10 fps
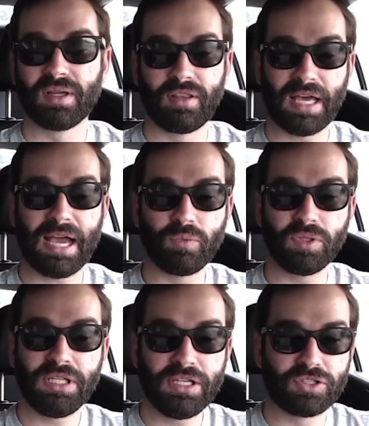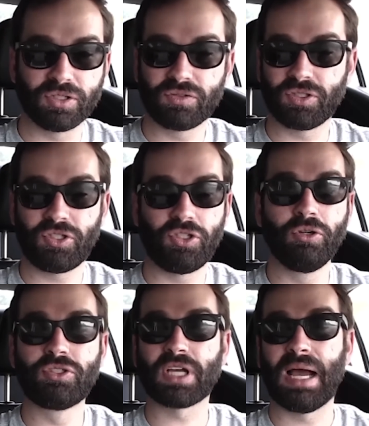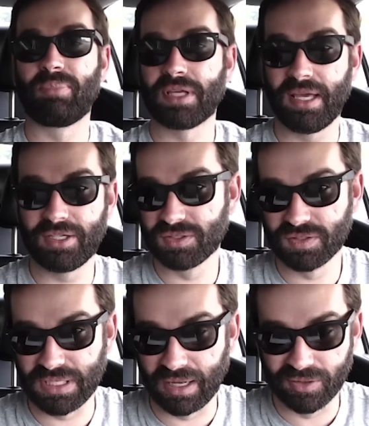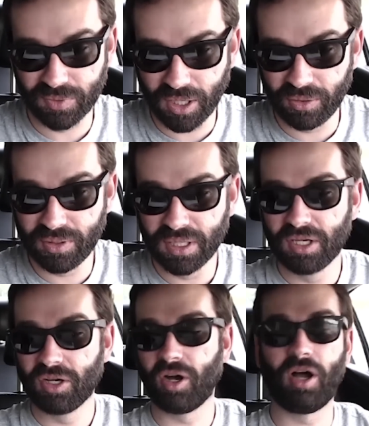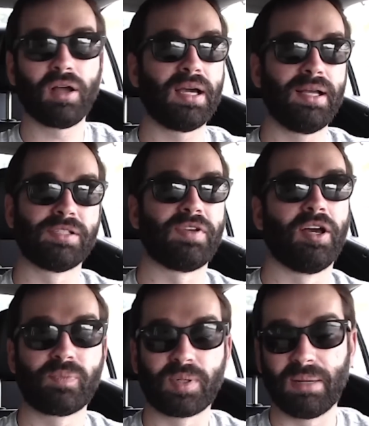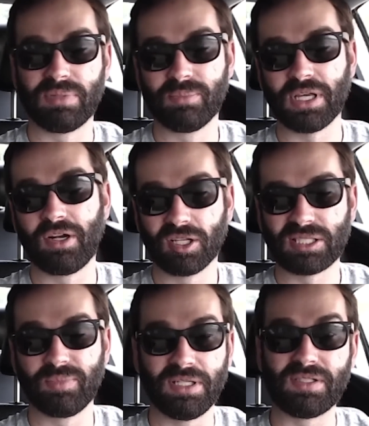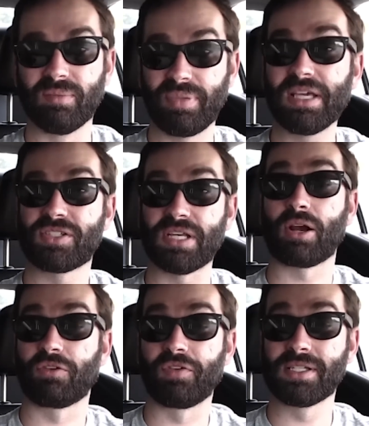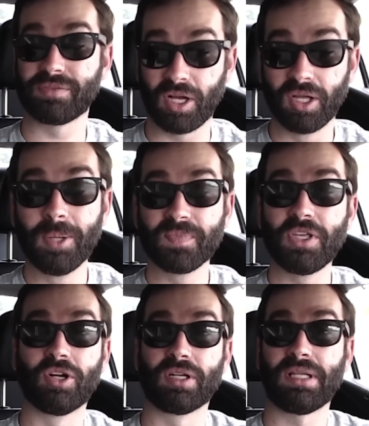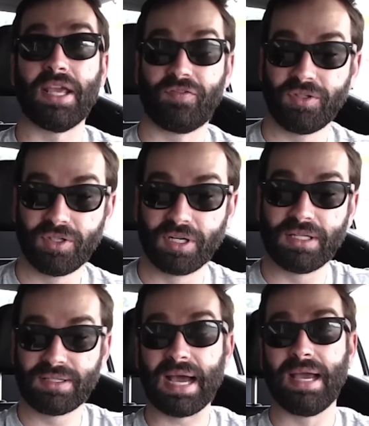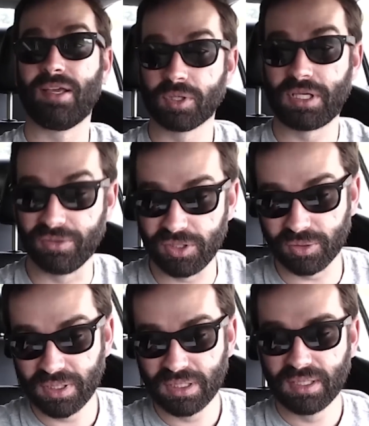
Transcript: that will lead to, to huge complications down the road, all kinds of health problems, and ultimately to the biggest sacrifice of all, your life. You're going to die. It will kill you.